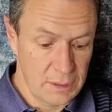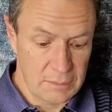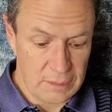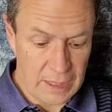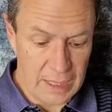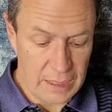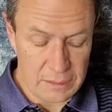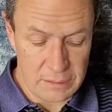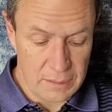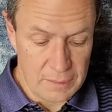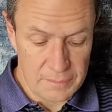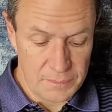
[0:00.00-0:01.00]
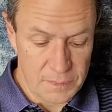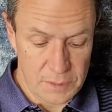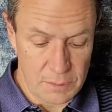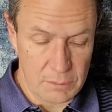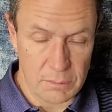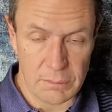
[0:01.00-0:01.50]
had
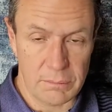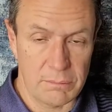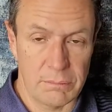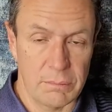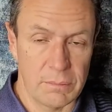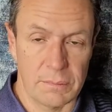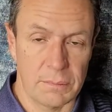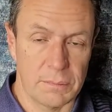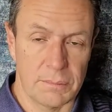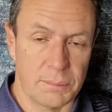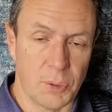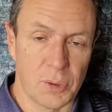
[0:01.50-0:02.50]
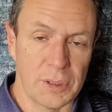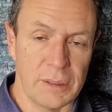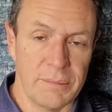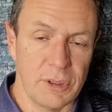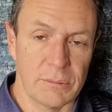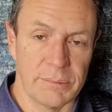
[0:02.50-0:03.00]
some poorly built